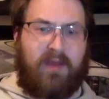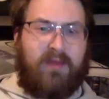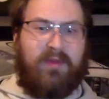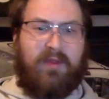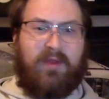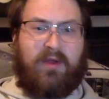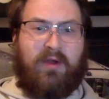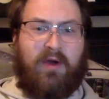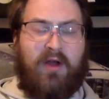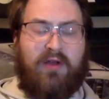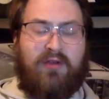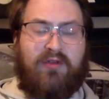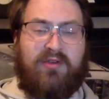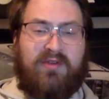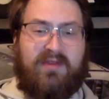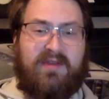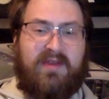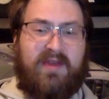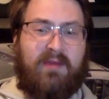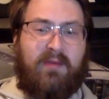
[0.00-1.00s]
The
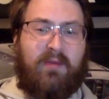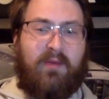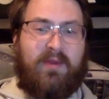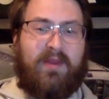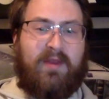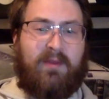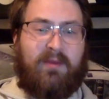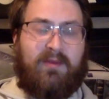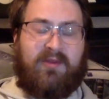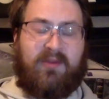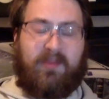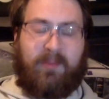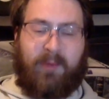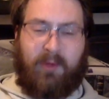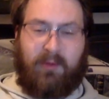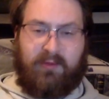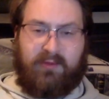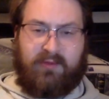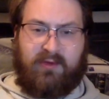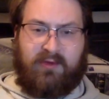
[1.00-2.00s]
caution did what it was
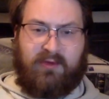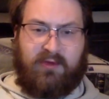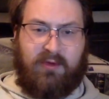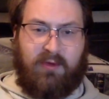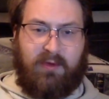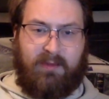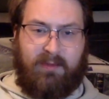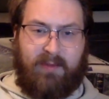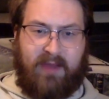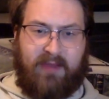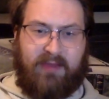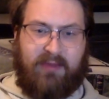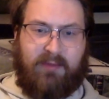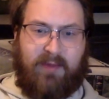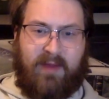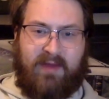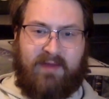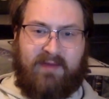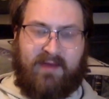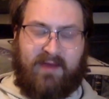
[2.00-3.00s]
supposed to do. It made the
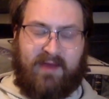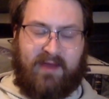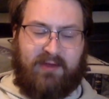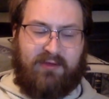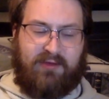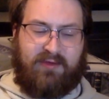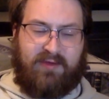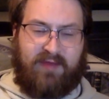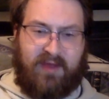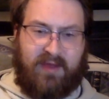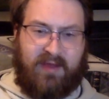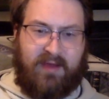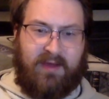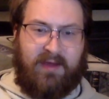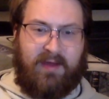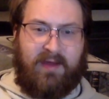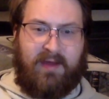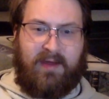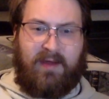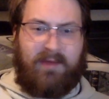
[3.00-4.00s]
racing interesting.
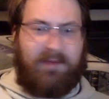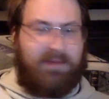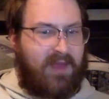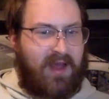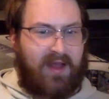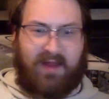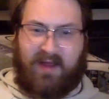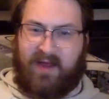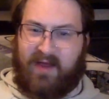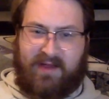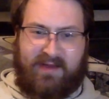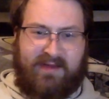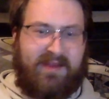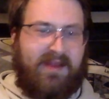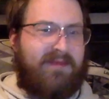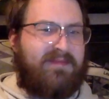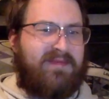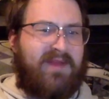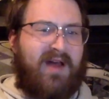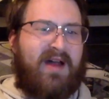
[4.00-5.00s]
Like I
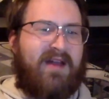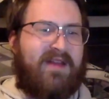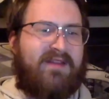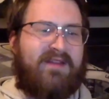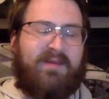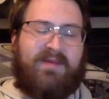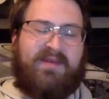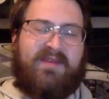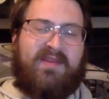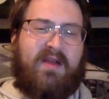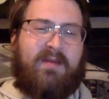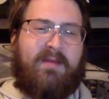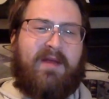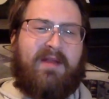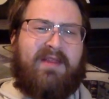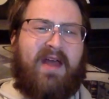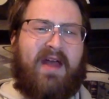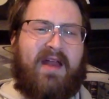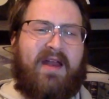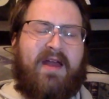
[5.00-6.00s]
said, I'm not as upset
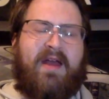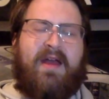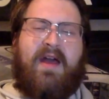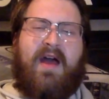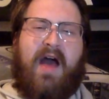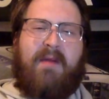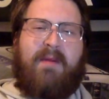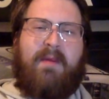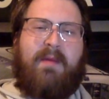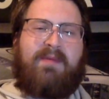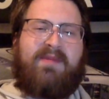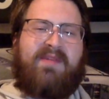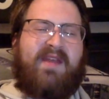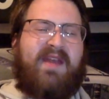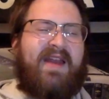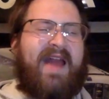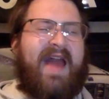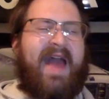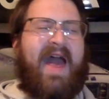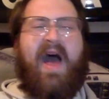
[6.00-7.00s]
about that. I'm upset
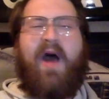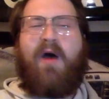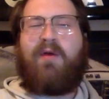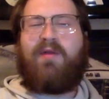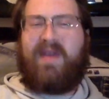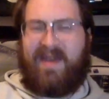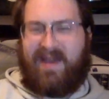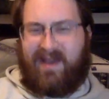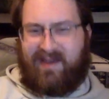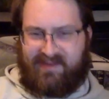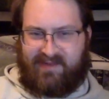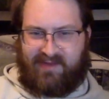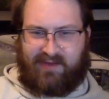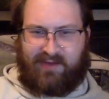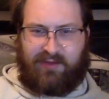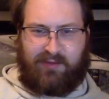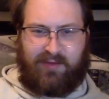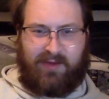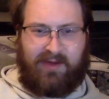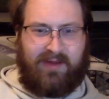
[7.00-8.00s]
at how they
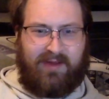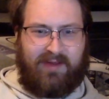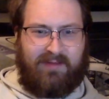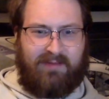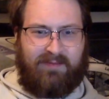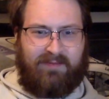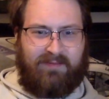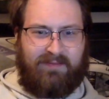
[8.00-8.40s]
executed it.